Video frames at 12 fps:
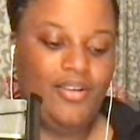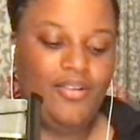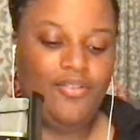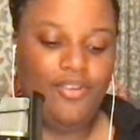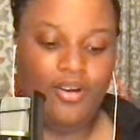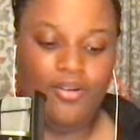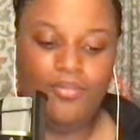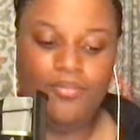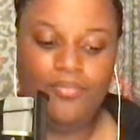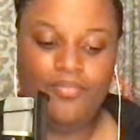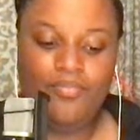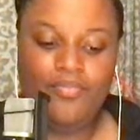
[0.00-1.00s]
So,
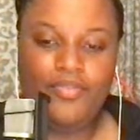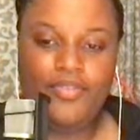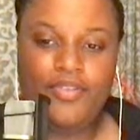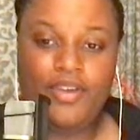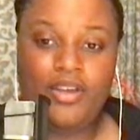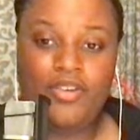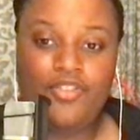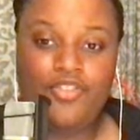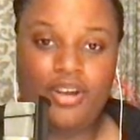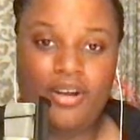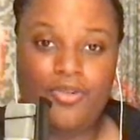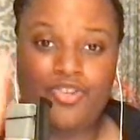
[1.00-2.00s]
to
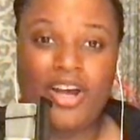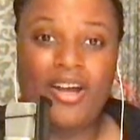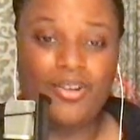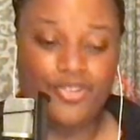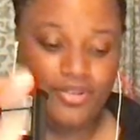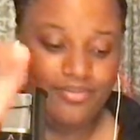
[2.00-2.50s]
your inner child,